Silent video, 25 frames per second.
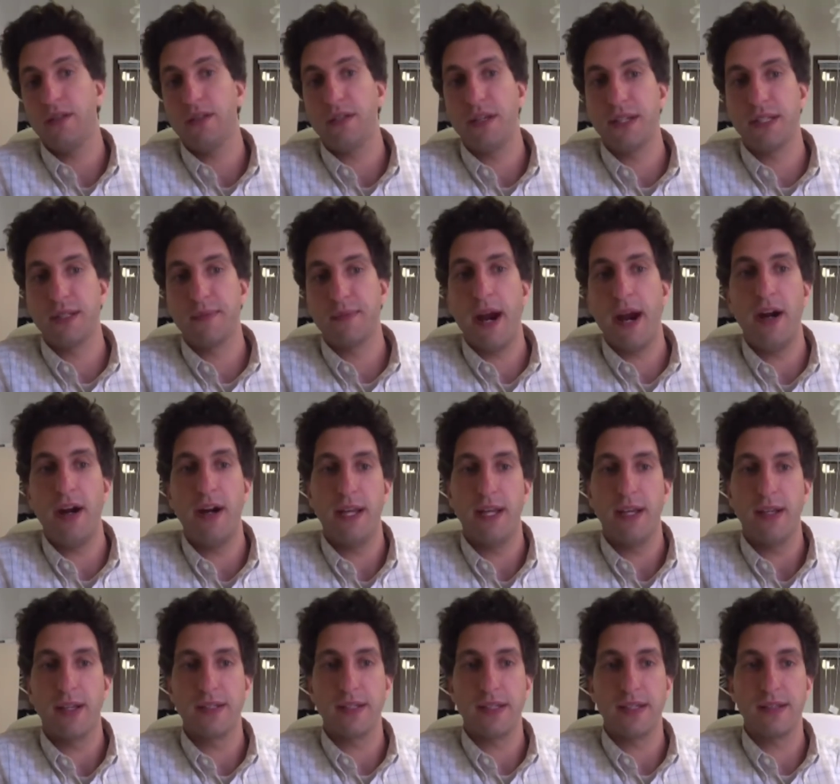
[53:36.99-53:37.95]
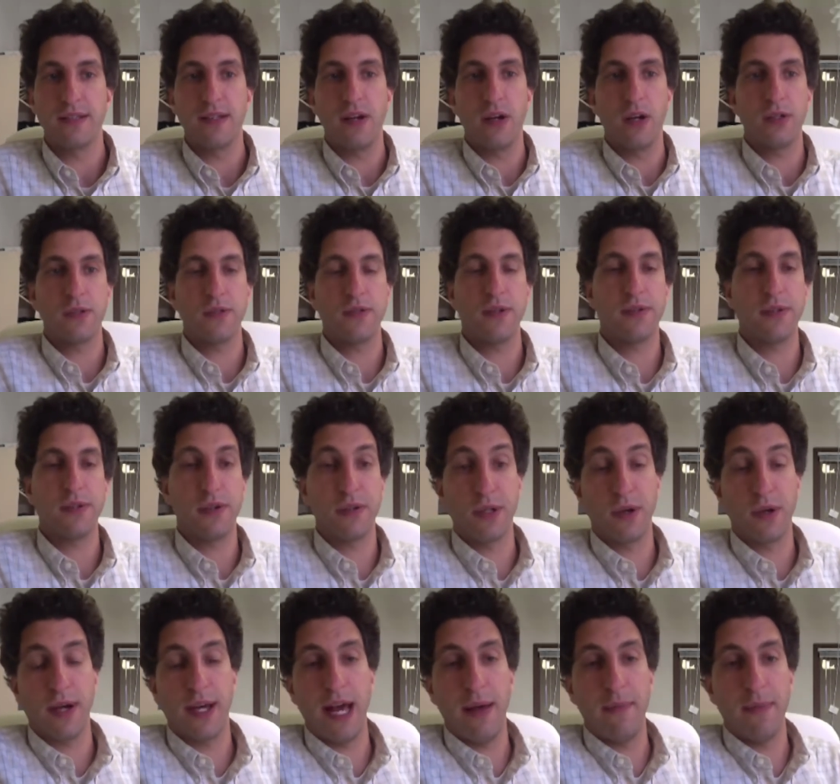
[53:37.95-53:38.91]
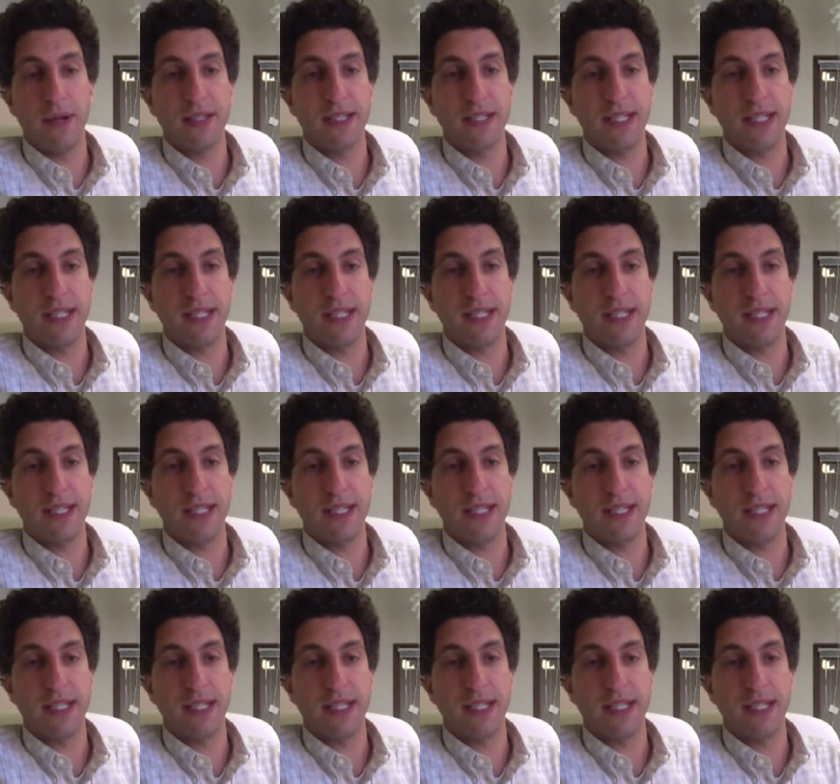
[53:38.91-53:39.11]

disparities in socioeconomic